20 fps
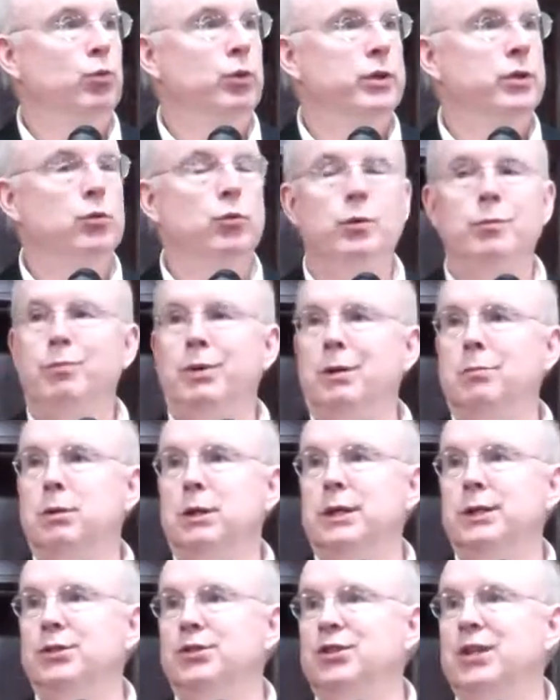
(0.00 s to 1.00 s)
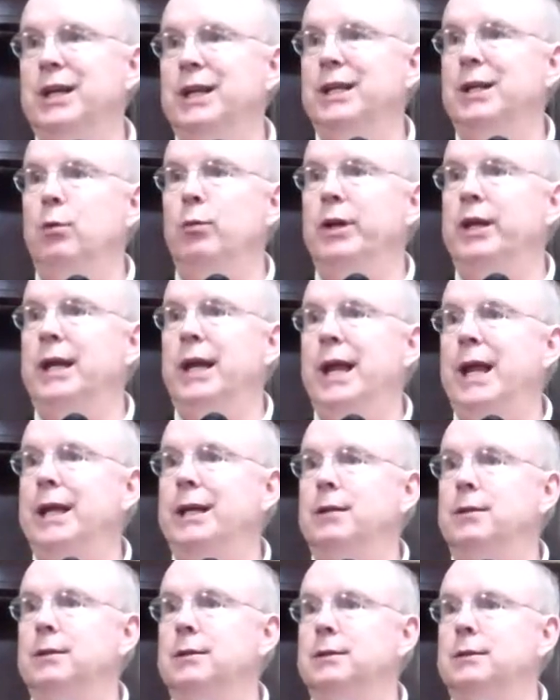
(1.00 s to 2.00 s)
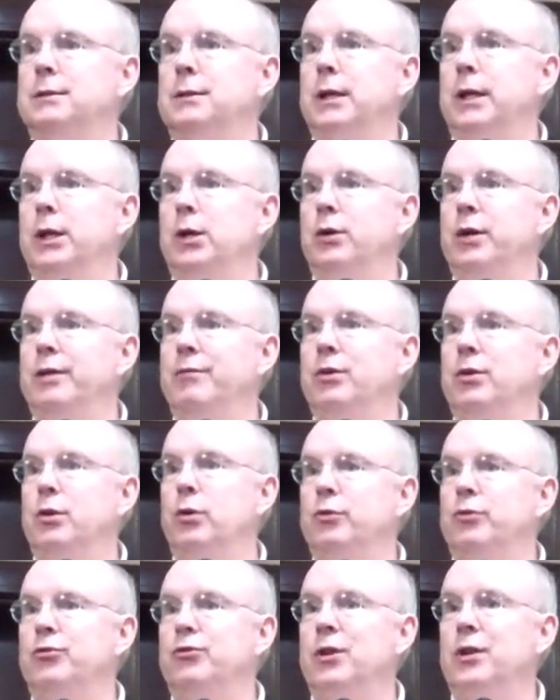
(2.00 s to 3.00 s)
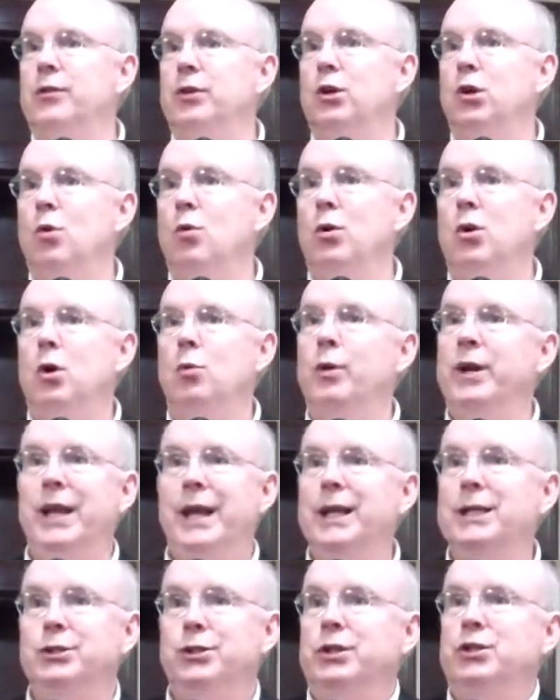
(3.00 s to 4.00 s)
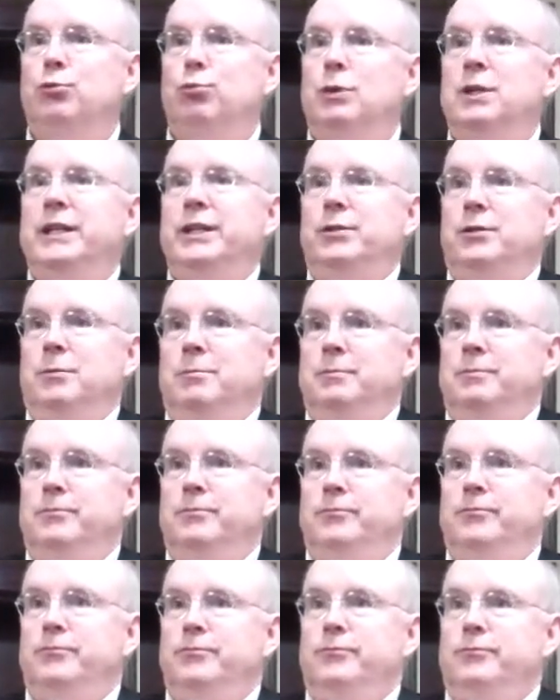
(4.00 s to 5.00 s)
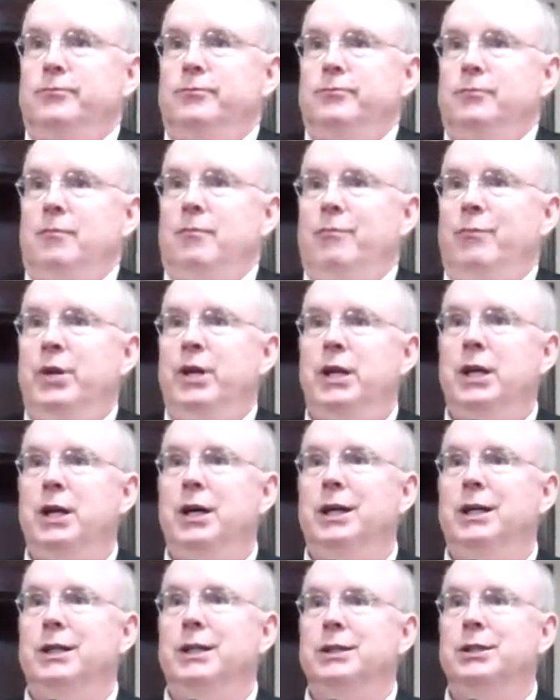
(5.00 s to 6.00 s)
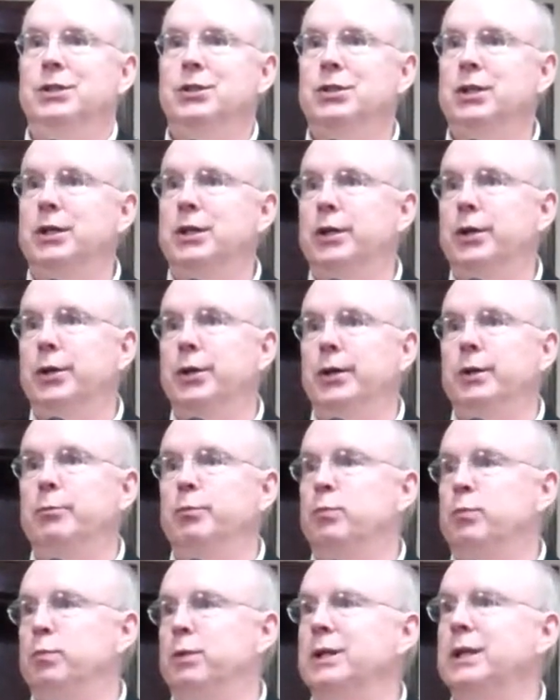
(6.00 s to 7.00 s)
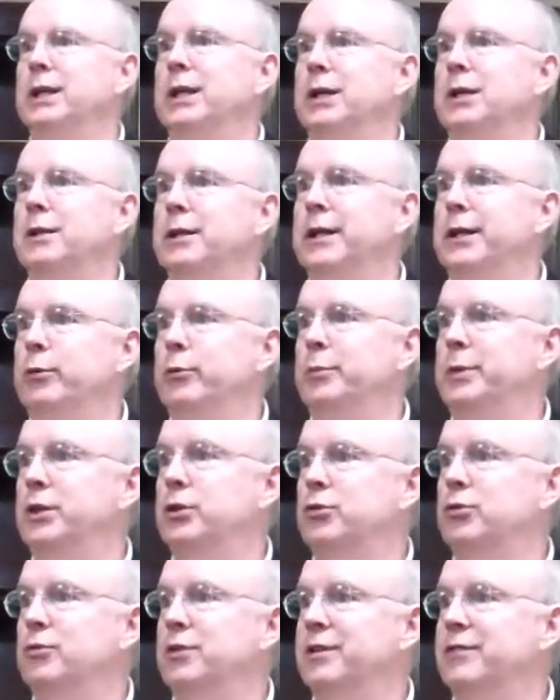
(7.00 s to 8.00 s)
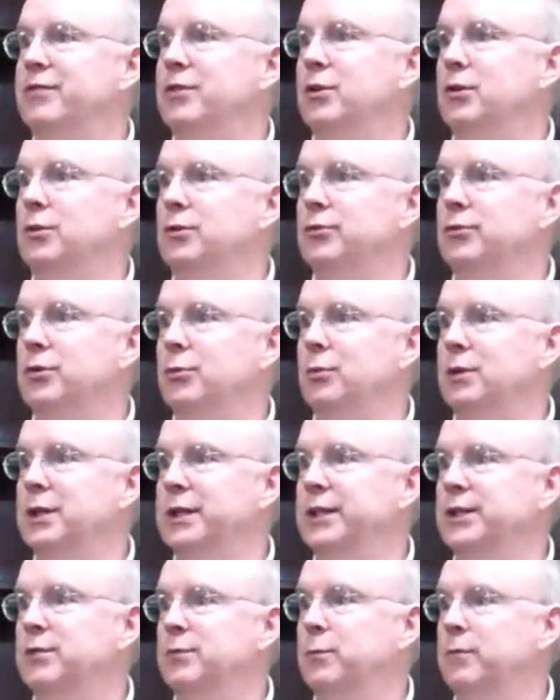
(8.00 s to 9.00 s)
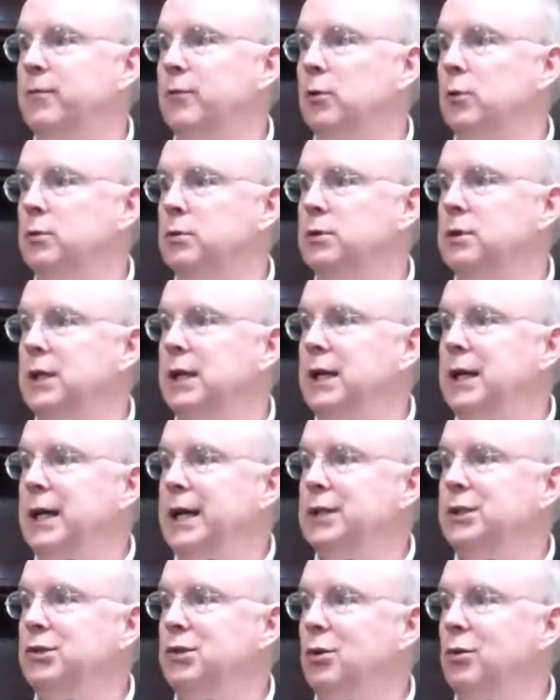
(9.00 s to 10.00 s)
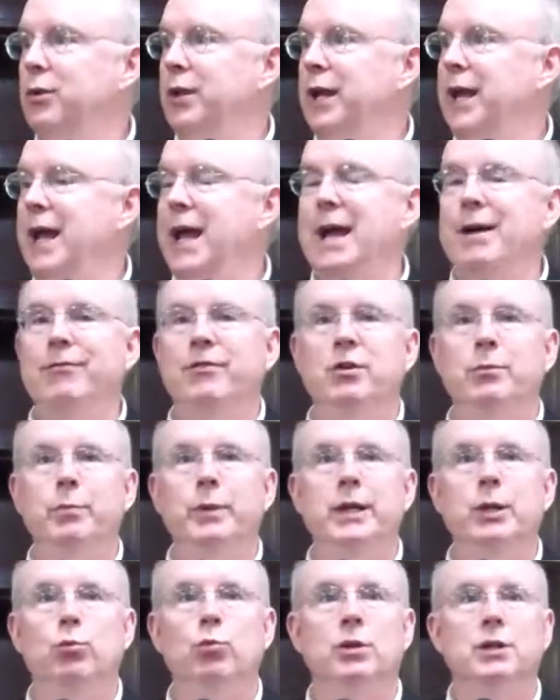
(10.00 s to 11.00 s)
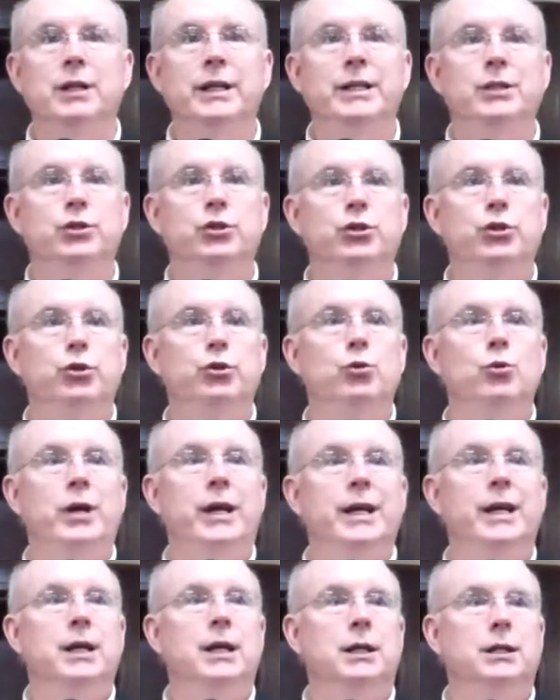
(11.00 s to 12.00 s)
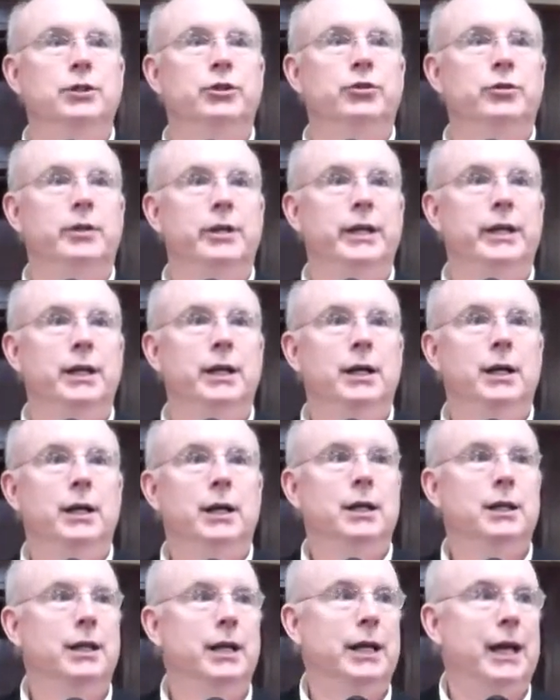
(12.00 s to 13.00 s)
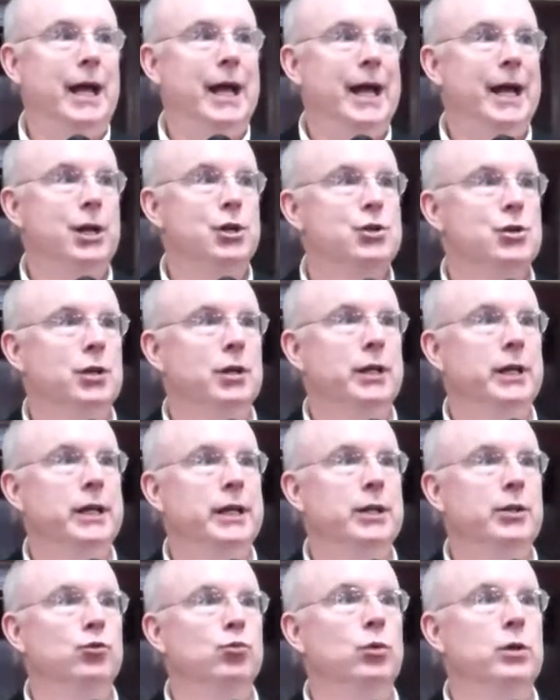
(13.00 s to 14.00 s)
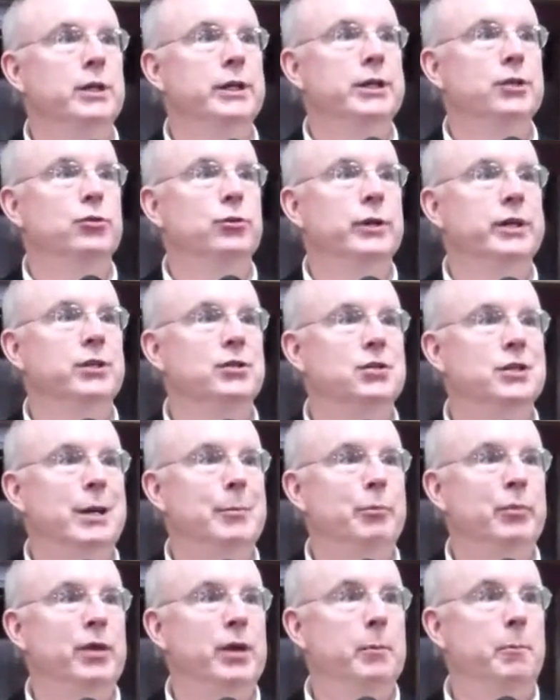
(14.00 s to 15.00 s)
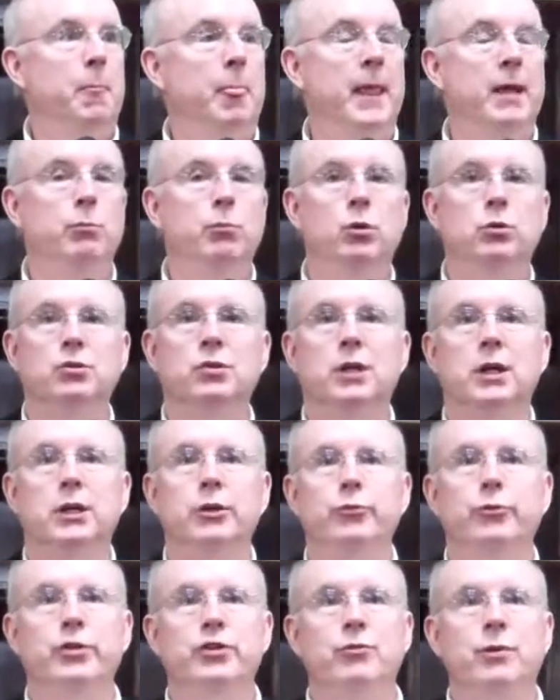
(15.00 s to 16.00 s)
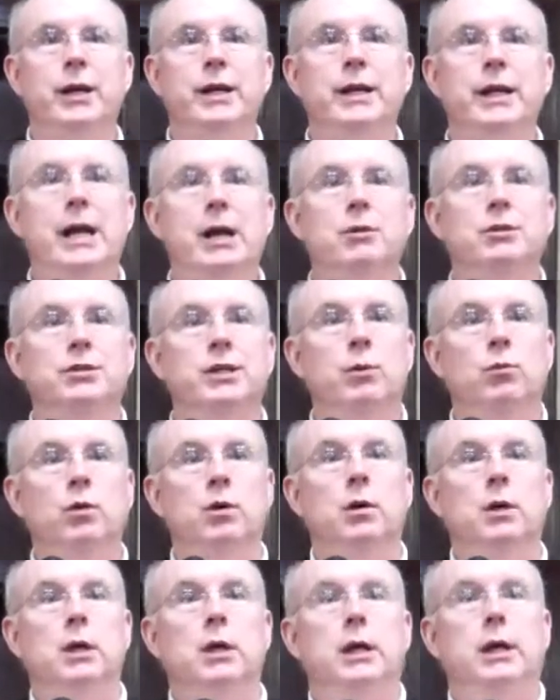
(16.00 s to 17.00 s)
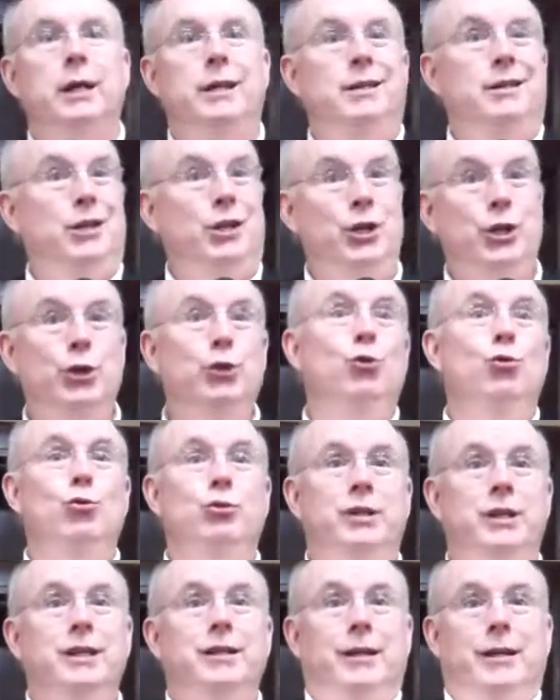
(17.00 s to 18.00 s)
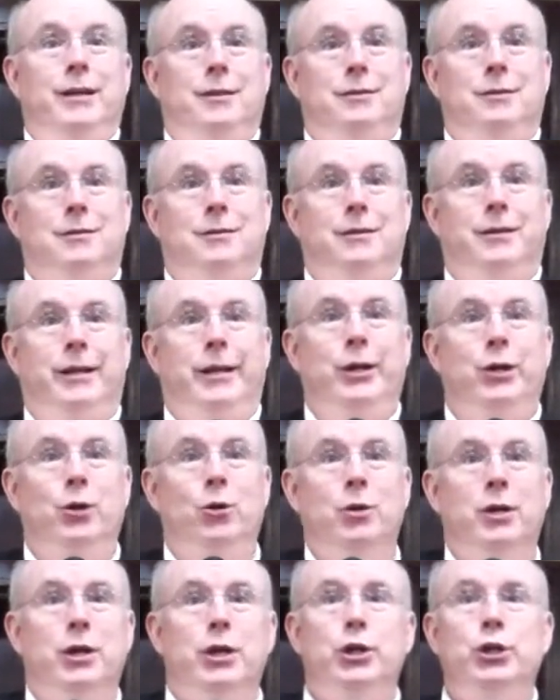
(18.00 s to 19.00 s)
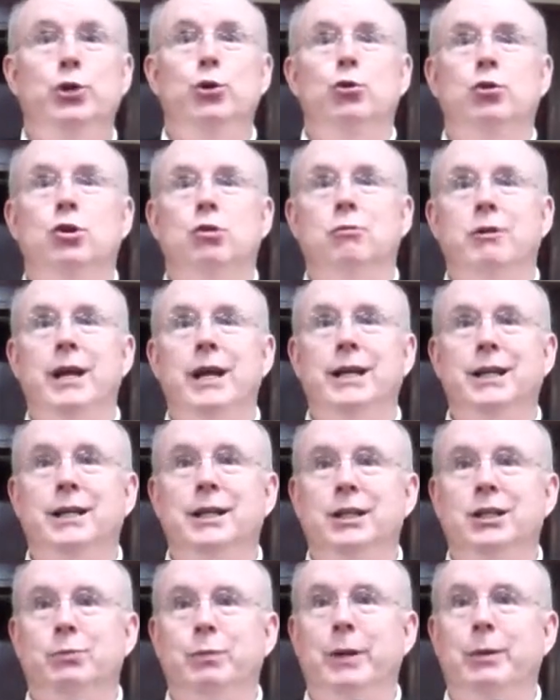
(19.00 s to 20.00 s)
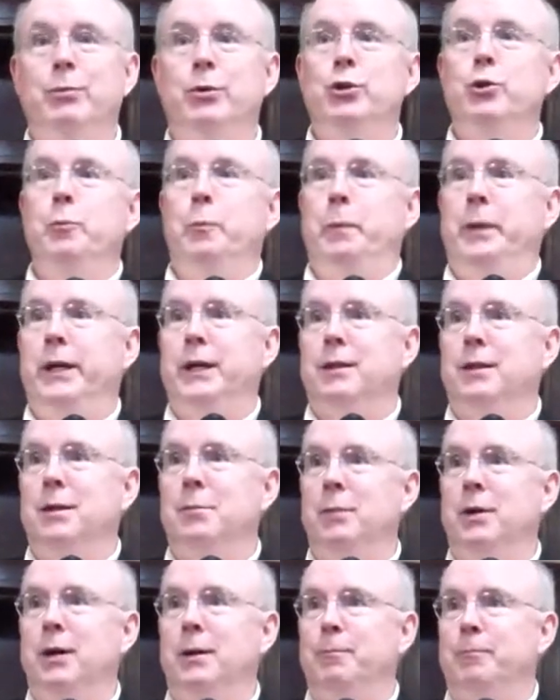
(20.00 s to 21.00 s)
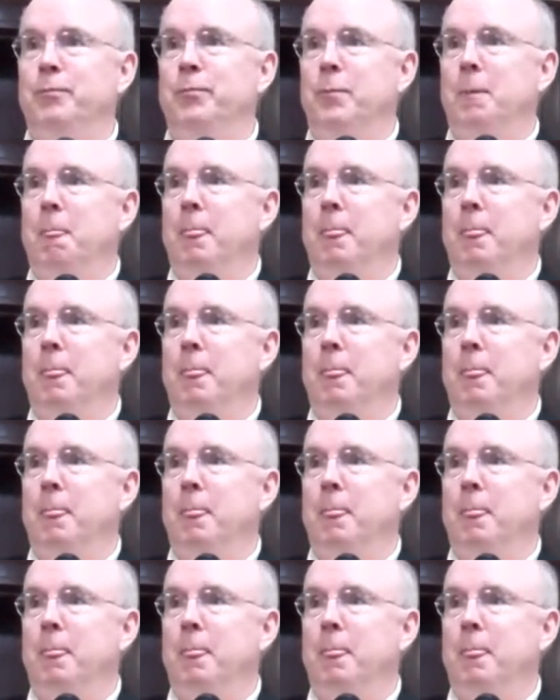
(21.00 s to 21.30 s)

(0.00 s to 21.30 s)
with the Republicans saying that we can't, even though there's nothing going on, we can't just release them because politically it would be too difficult to release folks. And so they have to be released to a country that actually is willing to accept them. And most countries right now are saying, well, you did this. You created these people. You picked them up.